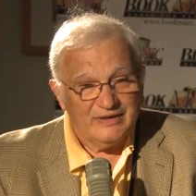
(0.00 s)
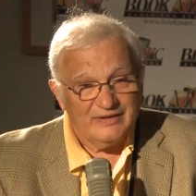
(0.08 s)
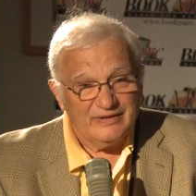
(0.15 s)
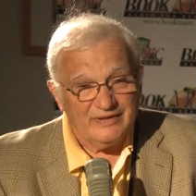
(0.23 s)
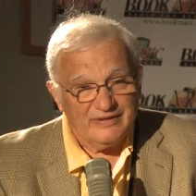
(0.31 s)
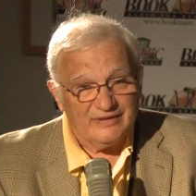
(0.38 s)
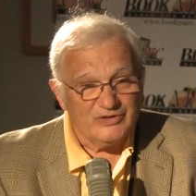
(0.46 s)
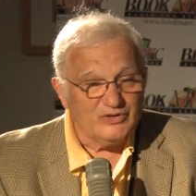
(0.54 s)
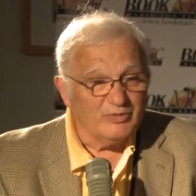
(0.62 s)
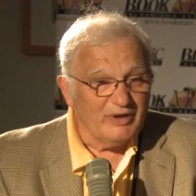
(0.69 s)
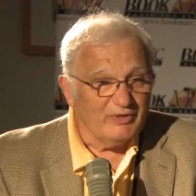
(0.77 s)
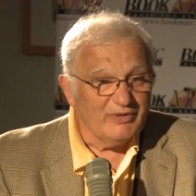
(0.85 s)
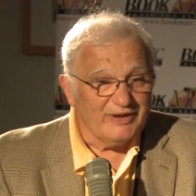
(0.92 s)
the uh,
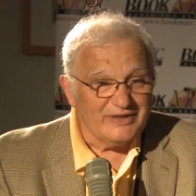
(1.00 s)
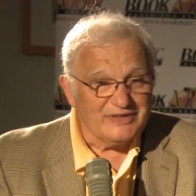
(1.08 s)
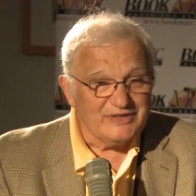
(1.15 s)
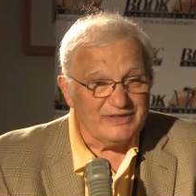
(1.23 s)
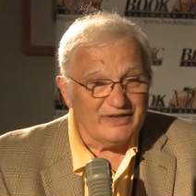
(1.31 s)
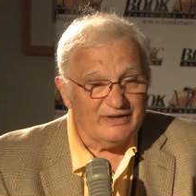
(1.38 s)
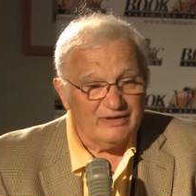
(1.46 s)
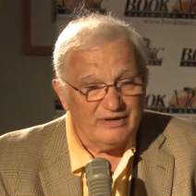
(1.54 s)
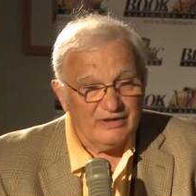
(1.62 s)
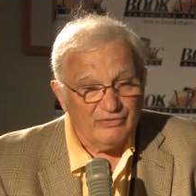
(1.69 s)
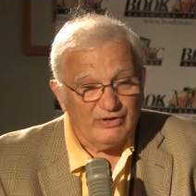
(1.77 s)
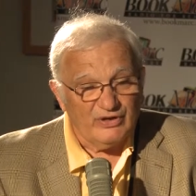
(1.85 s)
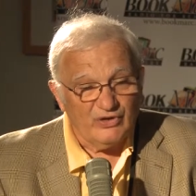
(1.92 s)
Sumerians there
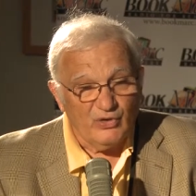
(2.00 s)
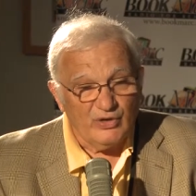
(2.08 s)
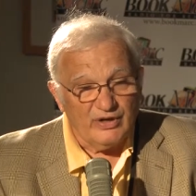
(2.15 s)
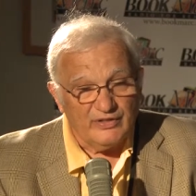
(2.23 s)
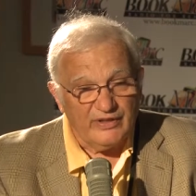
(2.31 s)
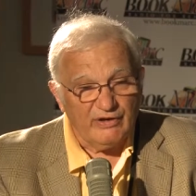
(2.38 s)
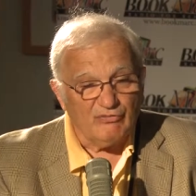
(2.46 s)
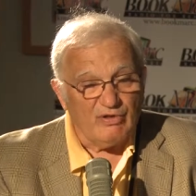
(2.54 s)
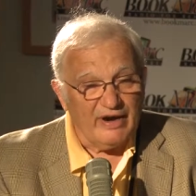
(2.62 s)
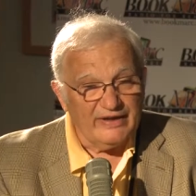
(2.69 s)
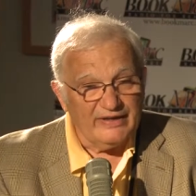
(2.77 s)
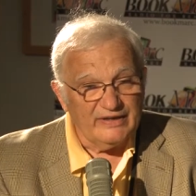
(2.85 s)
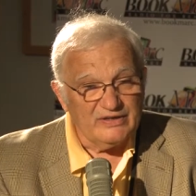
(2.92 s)
recorded their
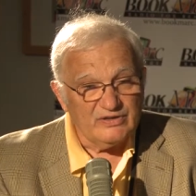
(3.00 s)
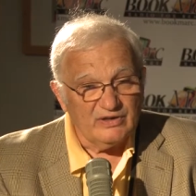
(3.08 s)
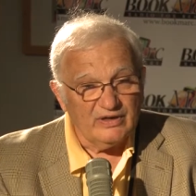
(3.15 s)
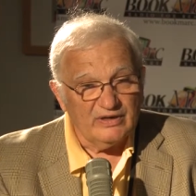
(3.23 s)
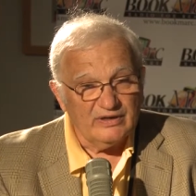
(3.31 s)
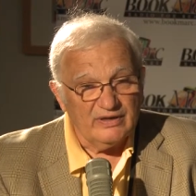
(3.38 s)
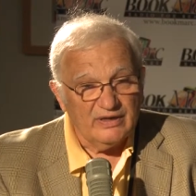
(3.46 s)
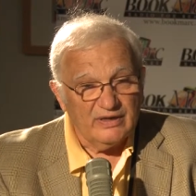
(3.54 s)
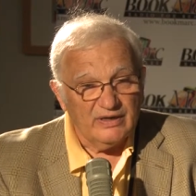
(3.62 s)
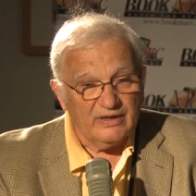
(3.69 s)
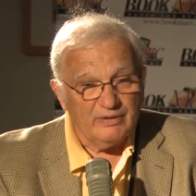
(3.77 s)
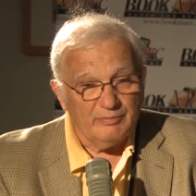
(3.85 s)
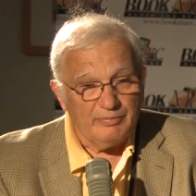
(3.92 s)
writings on
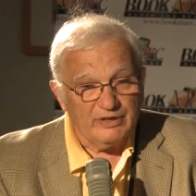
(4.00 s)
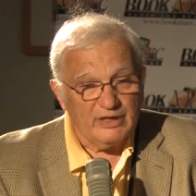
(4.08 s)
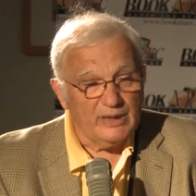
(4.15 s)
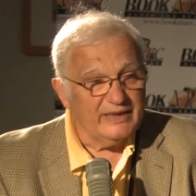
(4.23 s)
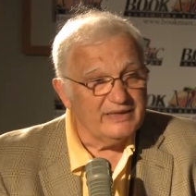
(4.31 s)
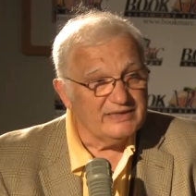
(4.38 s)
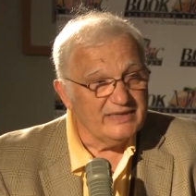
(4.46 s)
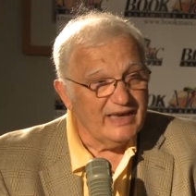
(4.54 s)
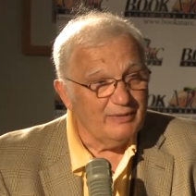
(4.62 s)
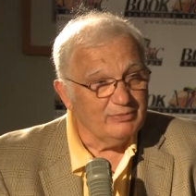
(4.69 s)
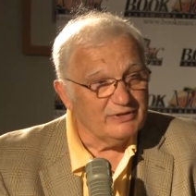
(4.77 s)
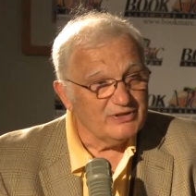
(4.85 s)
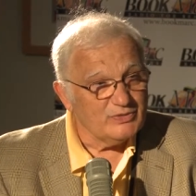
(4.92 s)
uh, clay
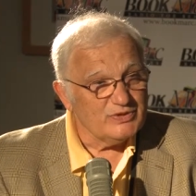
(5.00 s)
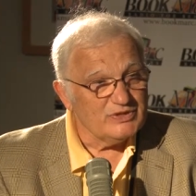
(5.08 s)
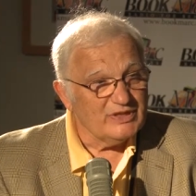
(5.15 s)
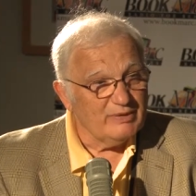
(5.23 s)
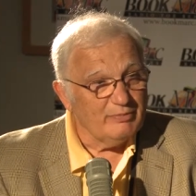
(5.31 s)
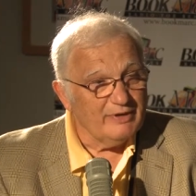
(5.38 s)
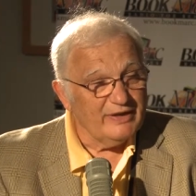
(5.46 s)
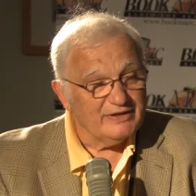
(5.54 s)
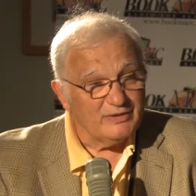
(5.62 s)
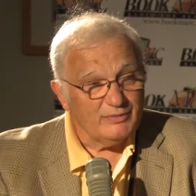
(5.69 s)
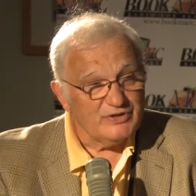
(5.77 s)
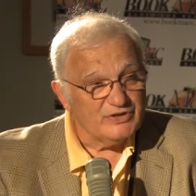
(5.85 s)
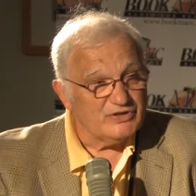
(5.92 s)
tablets, which they baked
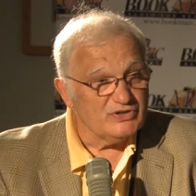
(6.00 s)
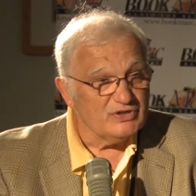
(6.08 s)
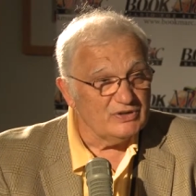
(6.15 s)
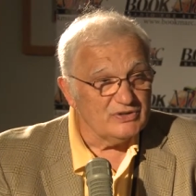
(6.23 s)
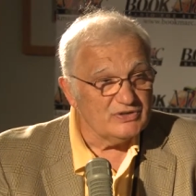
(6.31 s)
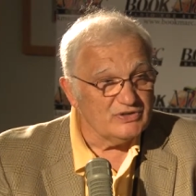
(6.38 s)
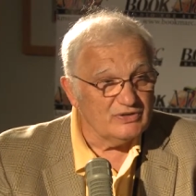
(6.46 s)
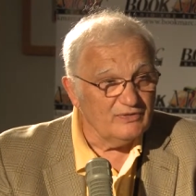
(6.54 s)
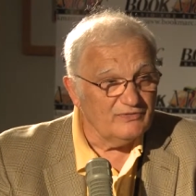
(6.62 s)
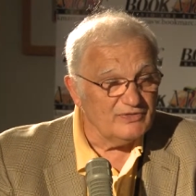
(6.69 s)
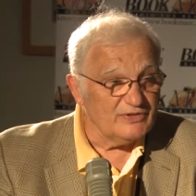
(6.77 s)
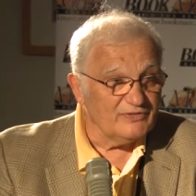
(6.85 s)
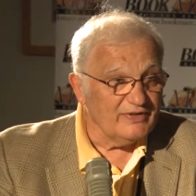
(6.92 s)
and which still, still
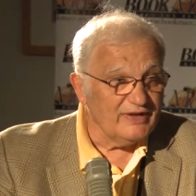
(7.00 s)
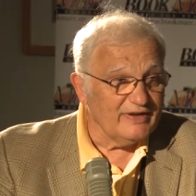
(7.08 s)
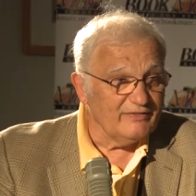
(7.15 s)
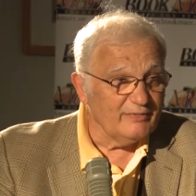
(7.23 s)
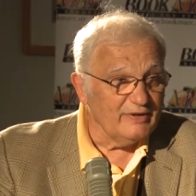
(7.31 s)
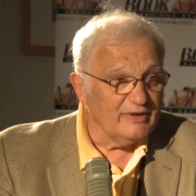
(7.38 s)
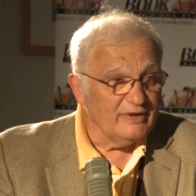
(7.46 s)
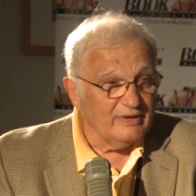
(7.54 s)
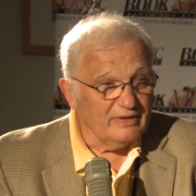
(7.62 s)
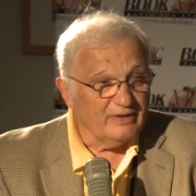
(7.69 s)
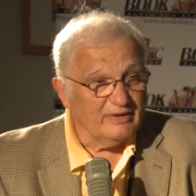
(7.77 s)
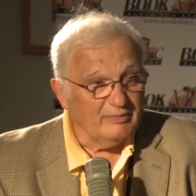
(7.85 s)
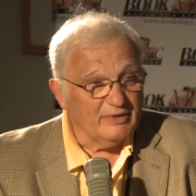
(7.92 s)
survive
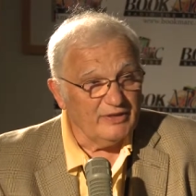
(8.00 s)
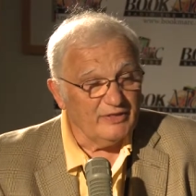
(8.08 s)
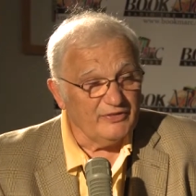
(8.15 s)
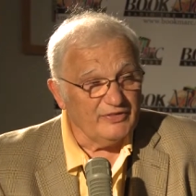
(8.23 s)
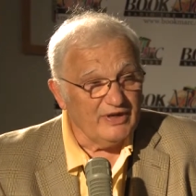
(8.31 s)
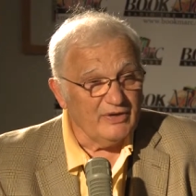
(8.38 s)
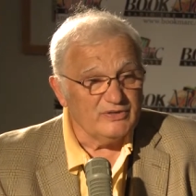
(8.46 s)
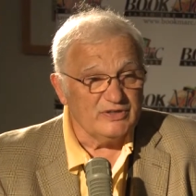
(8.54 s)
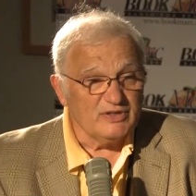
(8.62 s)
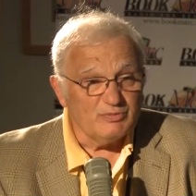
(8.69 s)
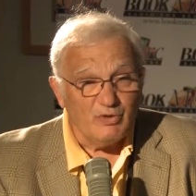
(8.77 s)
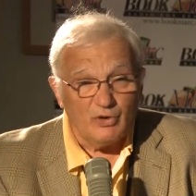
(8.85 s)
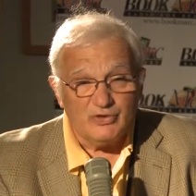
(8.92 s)
uh, by the
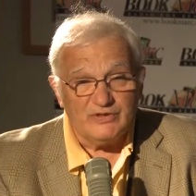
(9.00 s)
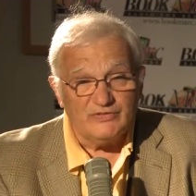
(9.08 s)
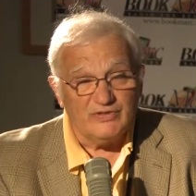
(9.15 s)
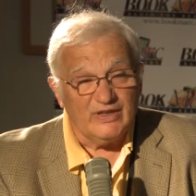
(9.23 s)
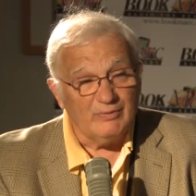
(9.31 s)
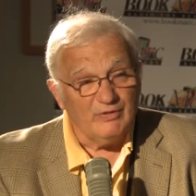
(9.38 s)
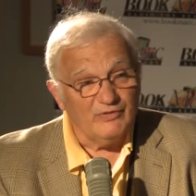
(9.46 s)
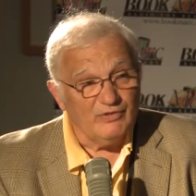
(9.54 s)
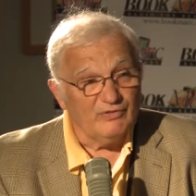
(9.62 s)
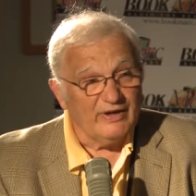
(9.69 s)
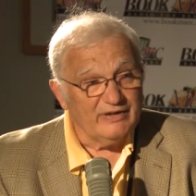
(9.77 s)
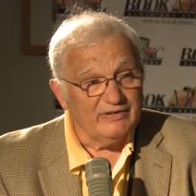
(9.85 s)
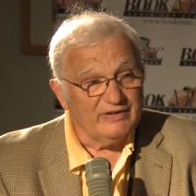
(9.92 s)
thousands. Most of them are for
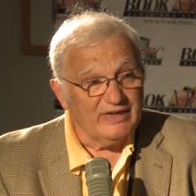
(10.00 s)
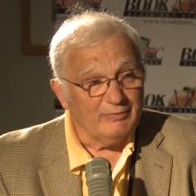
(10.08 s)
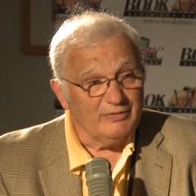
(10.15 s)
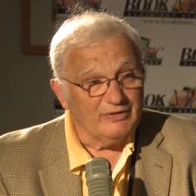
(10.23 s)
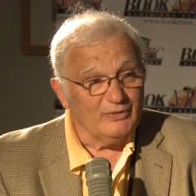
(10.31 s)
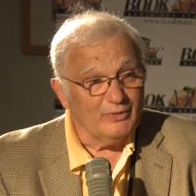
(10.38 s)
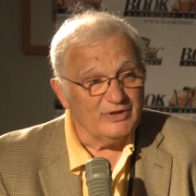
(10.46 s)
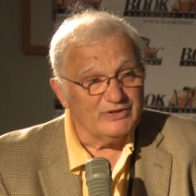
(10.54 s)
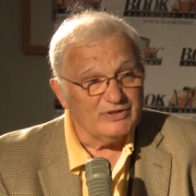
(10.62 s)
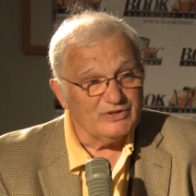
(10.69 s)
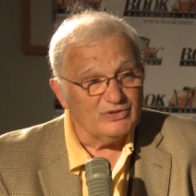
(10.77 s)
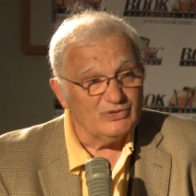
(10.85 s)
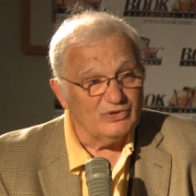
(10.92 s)
record keeping. The ones
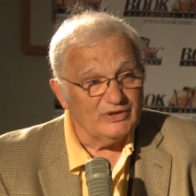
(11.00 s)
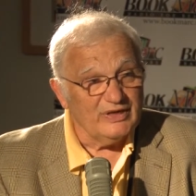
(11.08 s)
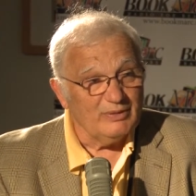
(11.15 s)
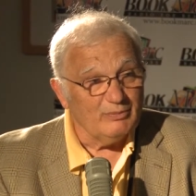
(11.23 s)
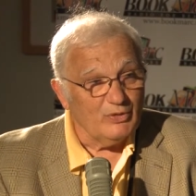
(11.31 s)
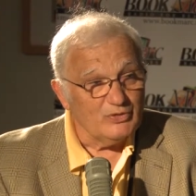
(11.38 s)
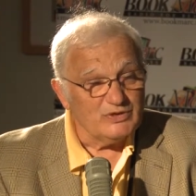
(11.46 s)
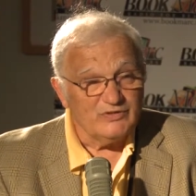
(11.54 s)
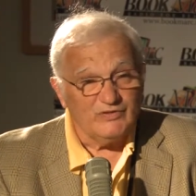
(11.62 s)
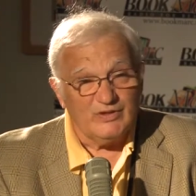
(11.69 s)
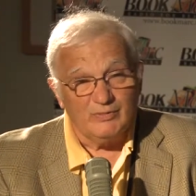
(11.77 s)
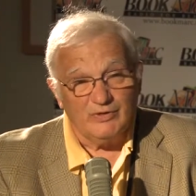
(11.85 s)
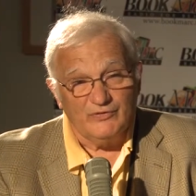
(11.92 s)
that you look at, most
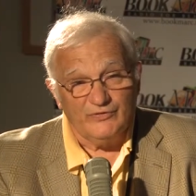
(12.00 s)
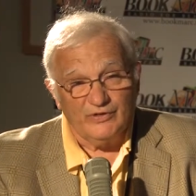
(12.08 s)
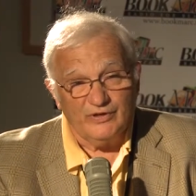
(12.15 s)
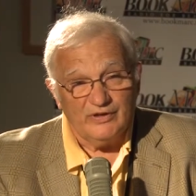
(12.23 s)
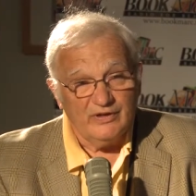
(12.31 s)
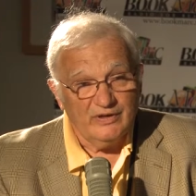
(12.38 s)
of them are for